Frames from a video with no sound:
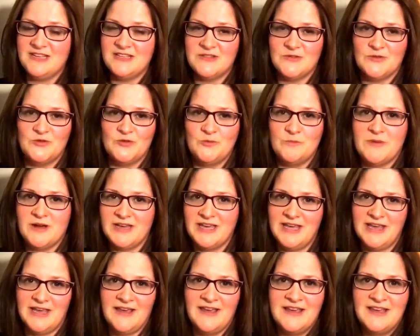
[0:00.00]
so no
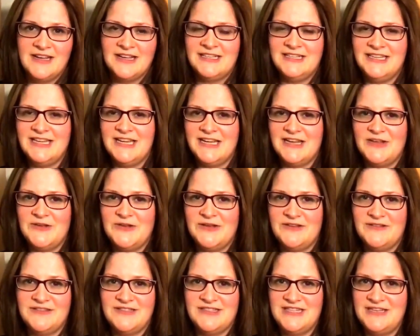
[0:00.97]
mucky cleaning out
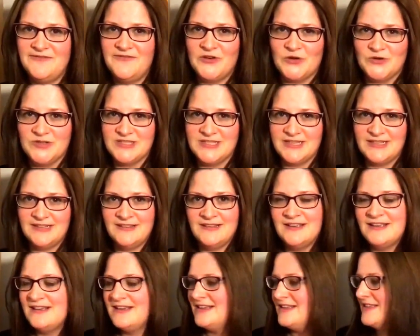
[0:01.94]
and defrosting
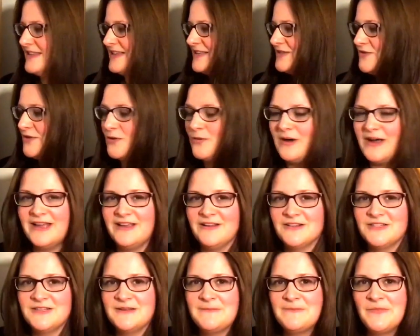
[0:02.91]
that's
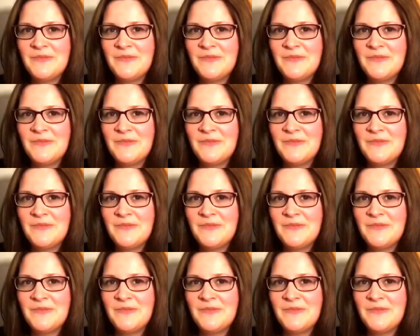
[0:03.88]
required.